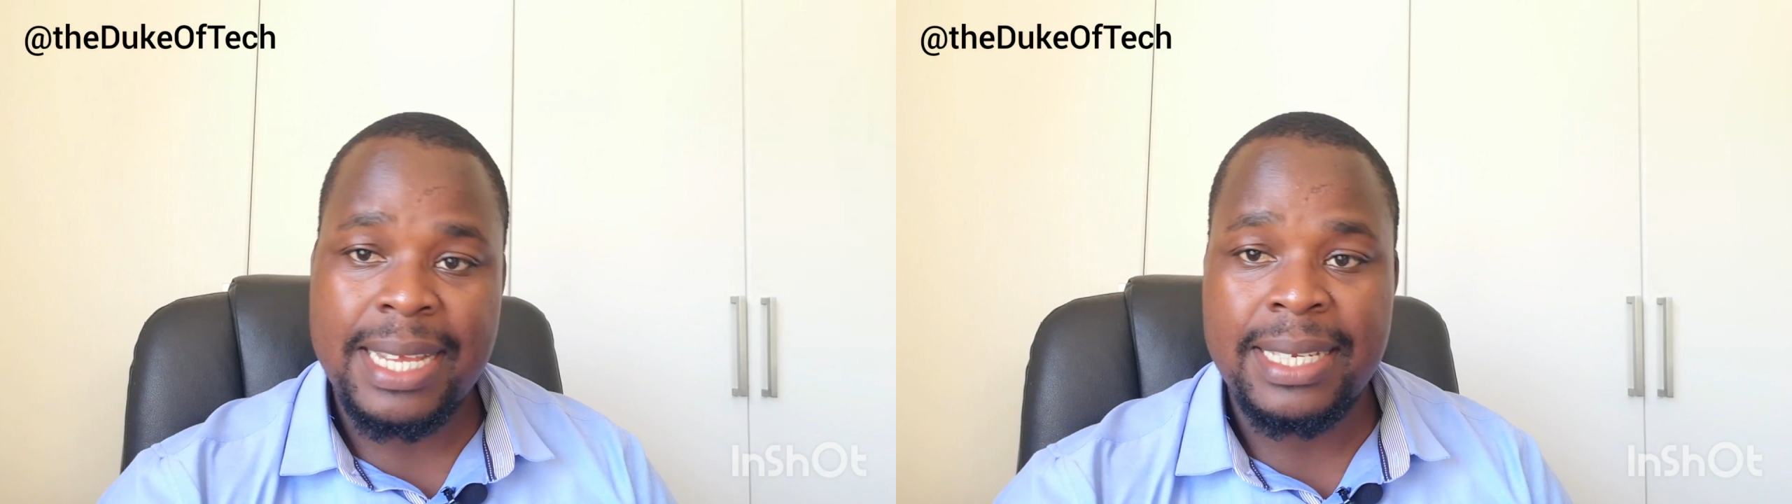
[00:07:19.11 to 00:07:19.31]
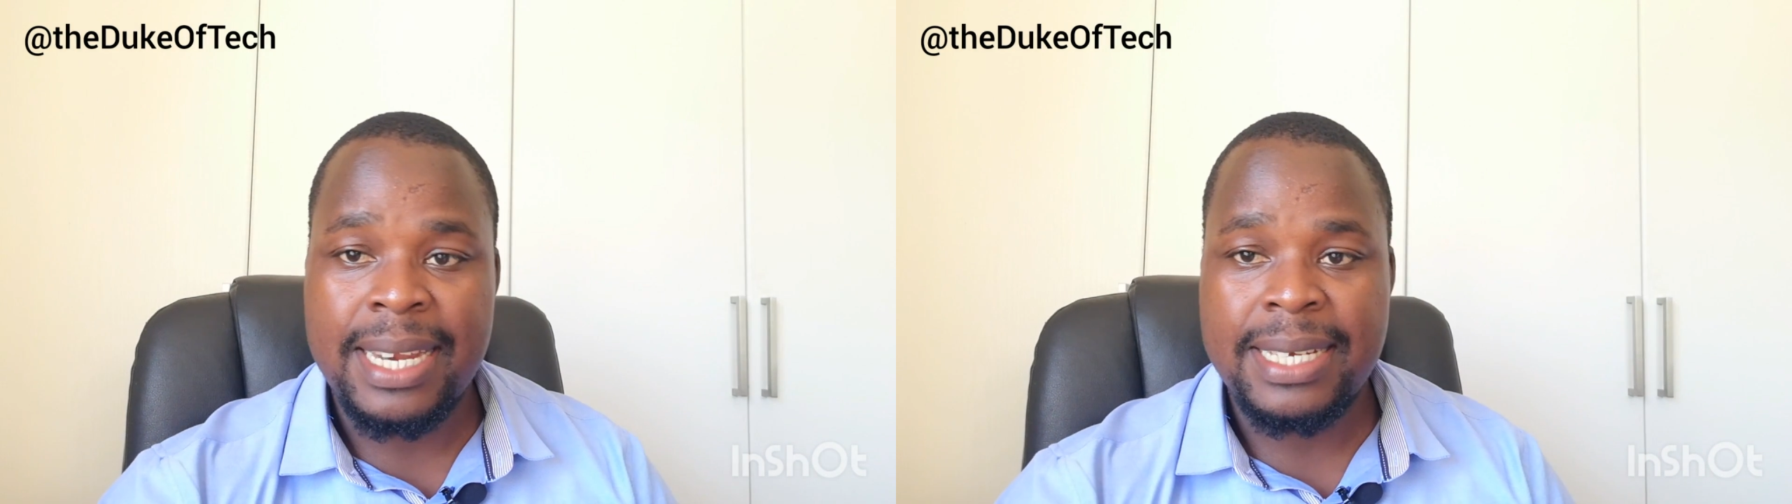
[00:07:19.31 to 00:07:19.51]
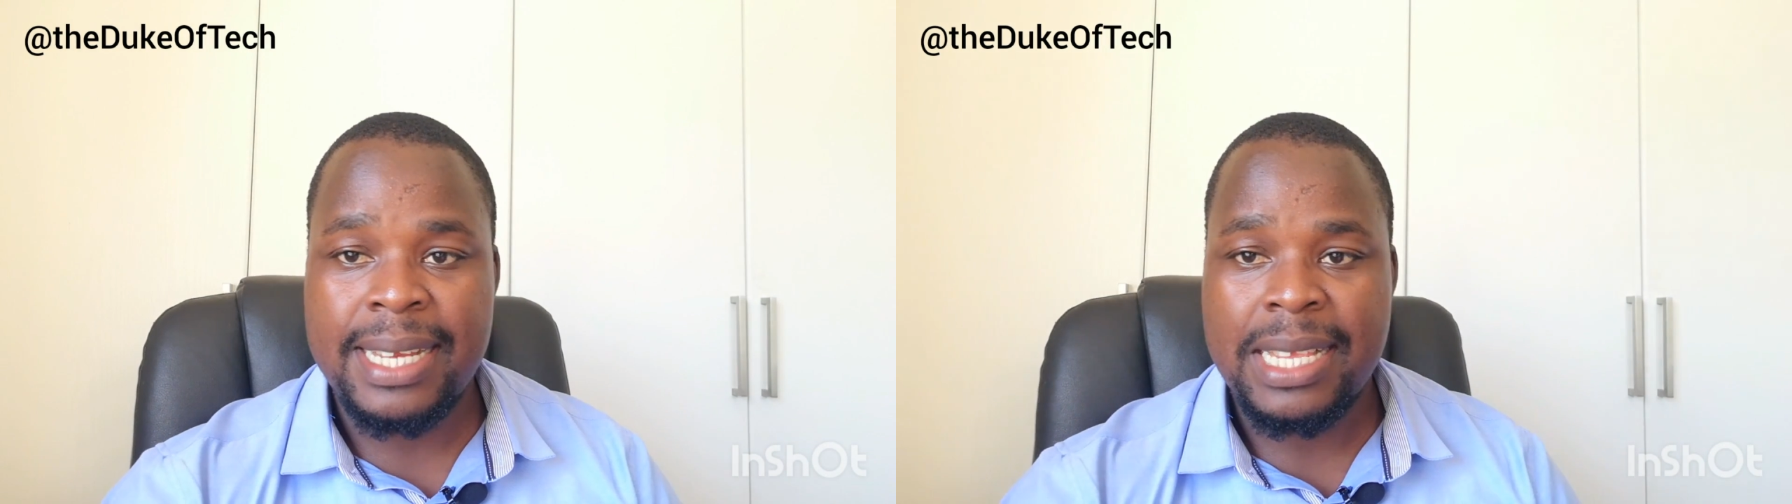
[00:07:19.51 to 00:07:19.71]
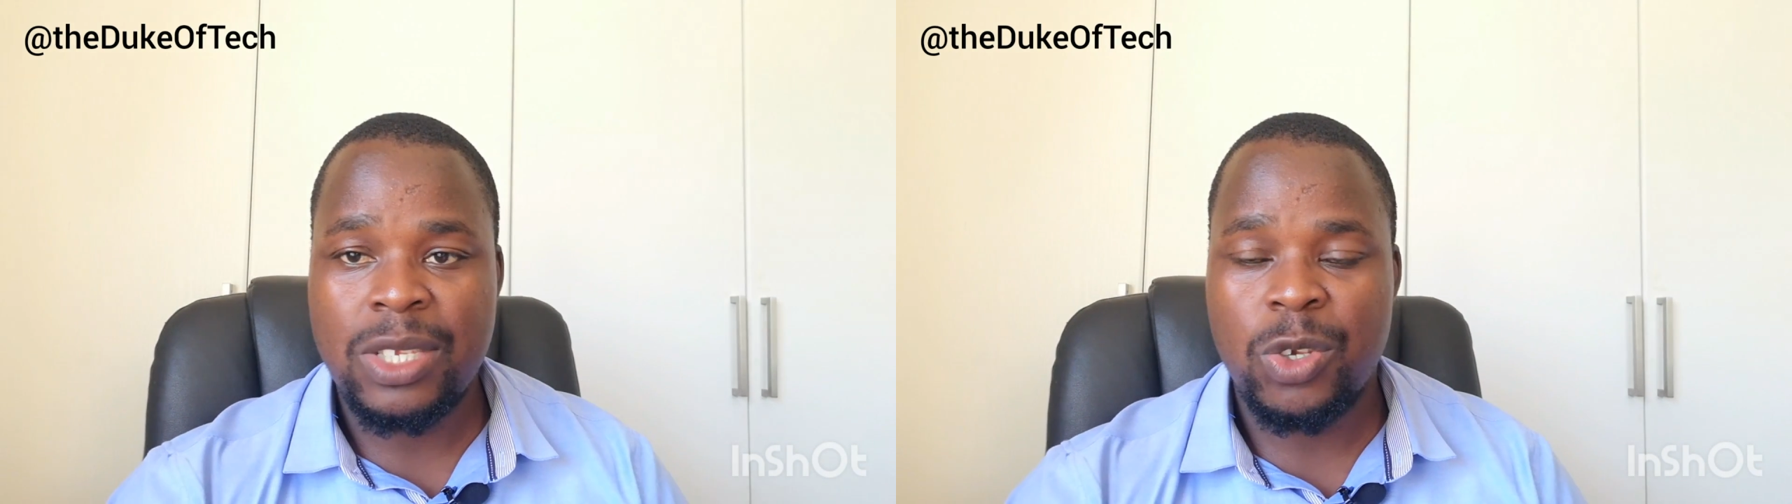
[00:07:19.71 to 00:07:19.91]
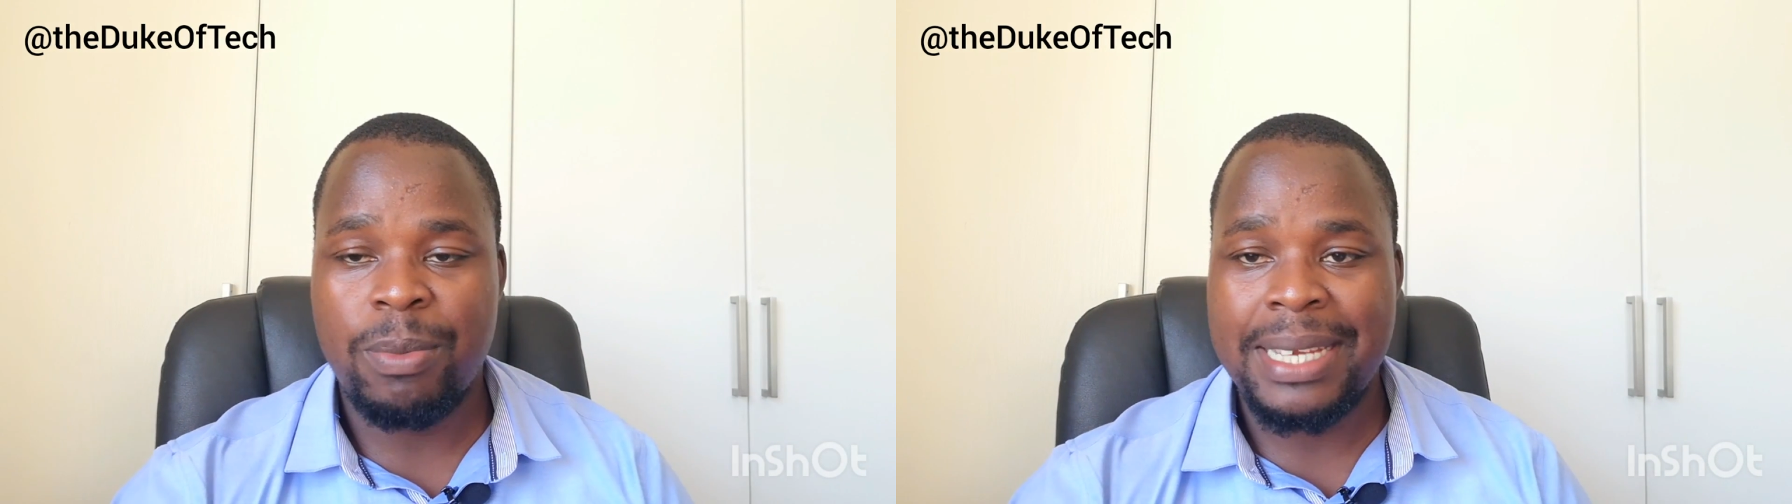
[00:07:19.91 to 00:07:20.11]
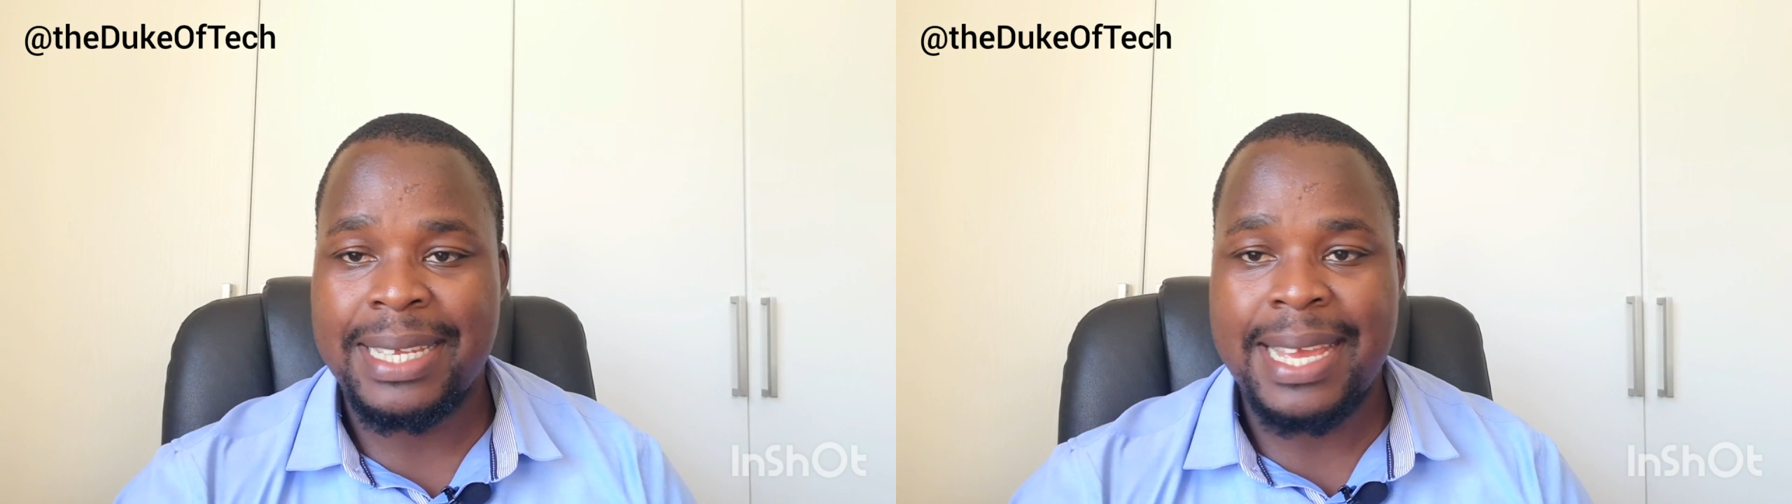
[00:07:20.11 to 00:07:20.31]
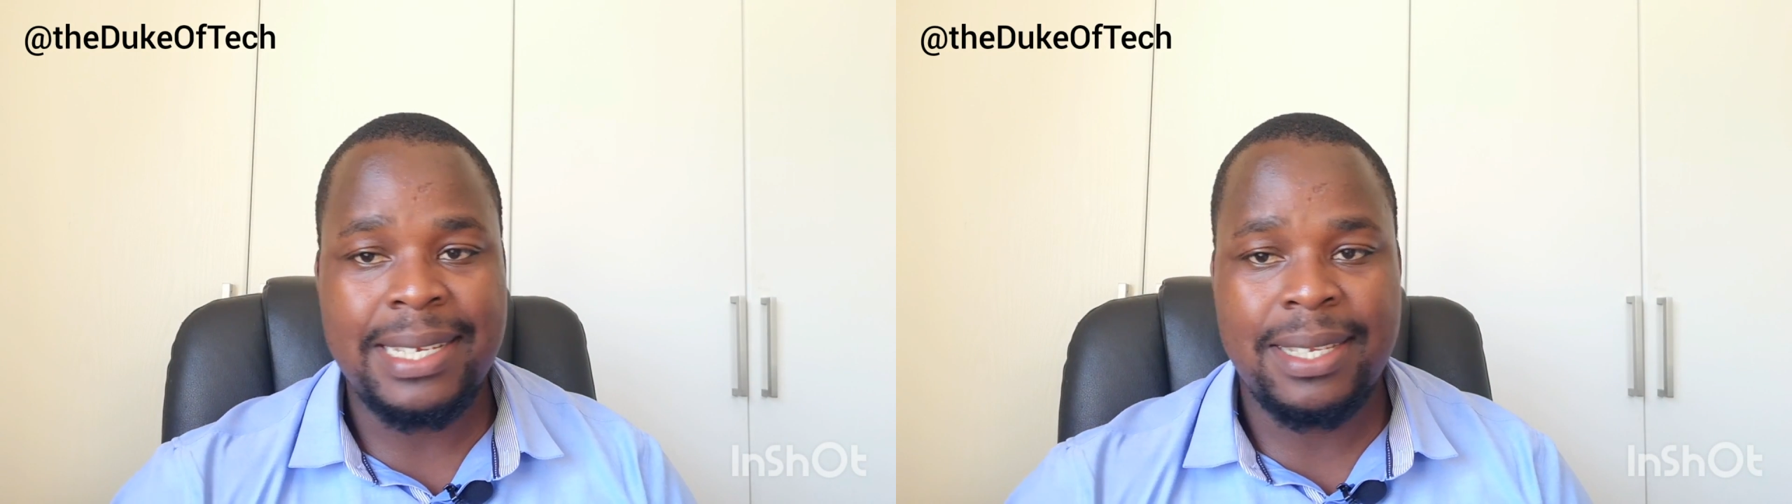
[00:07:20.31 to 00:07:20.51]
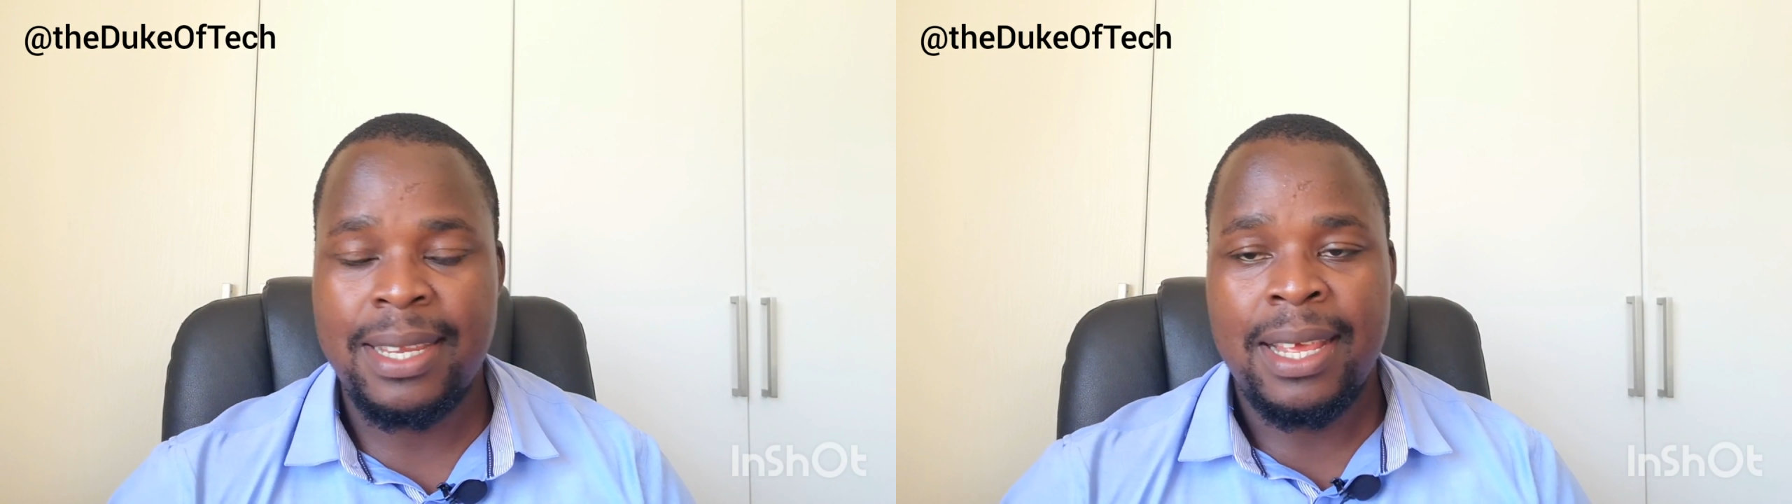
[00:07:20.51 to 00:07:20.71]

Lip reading: like generators, you might get